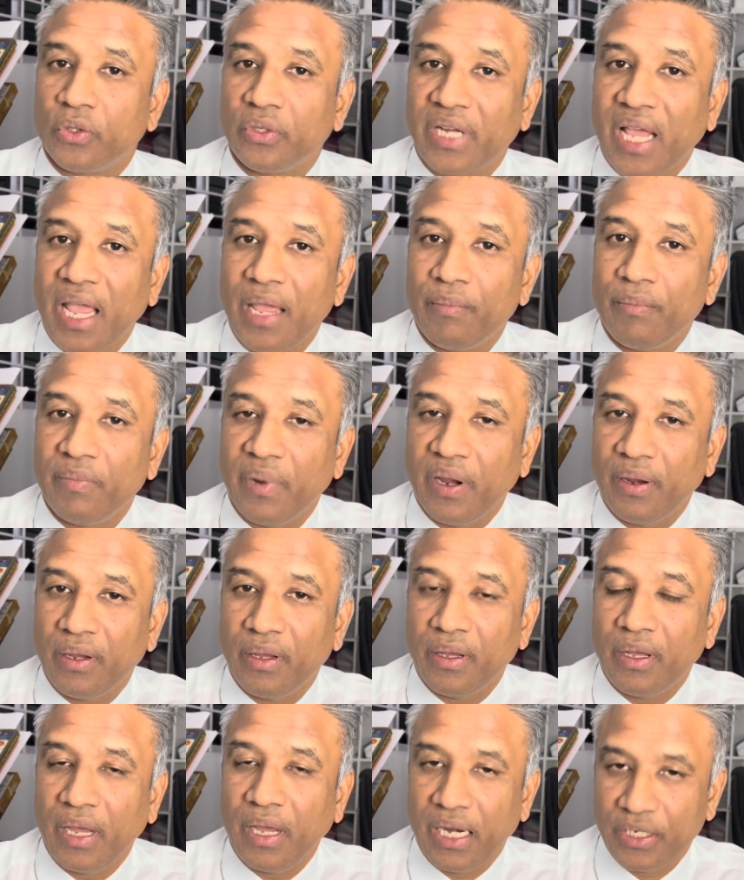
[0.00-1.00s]
time
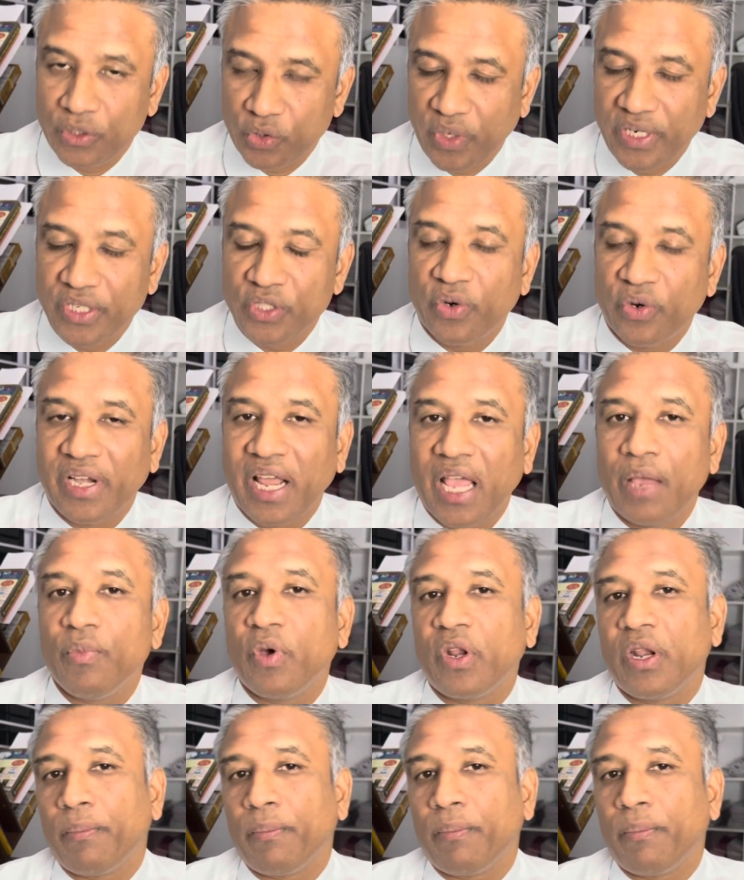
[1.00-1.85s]
at so and so time on a